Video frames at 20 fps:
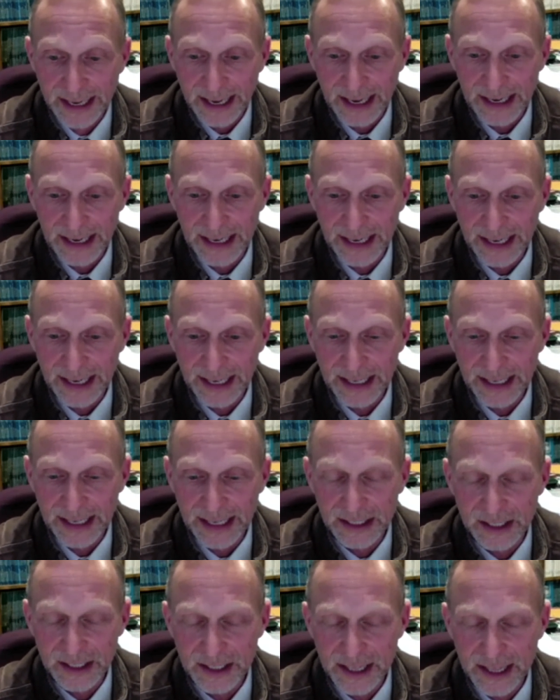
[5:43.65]

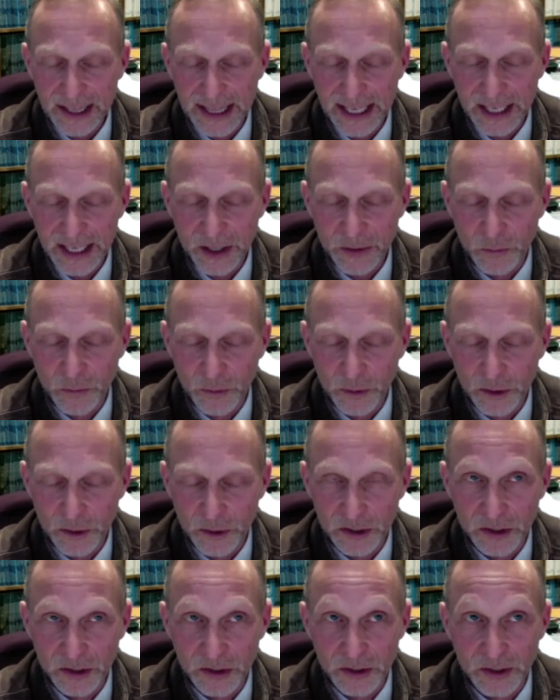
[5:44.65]
and they
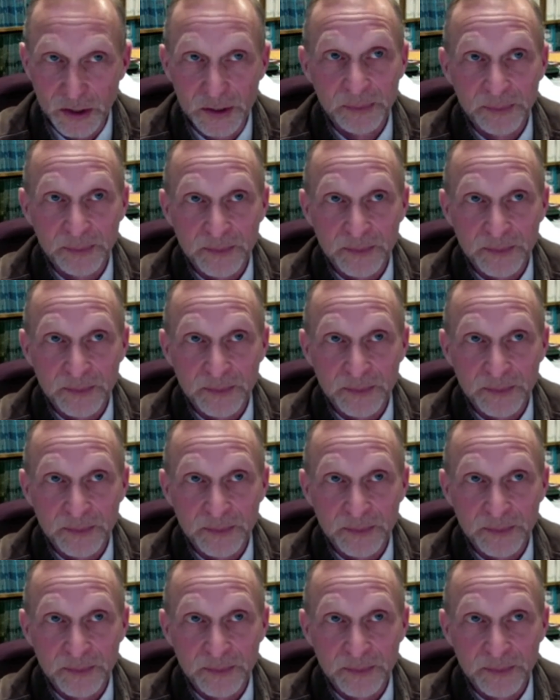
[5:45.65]
were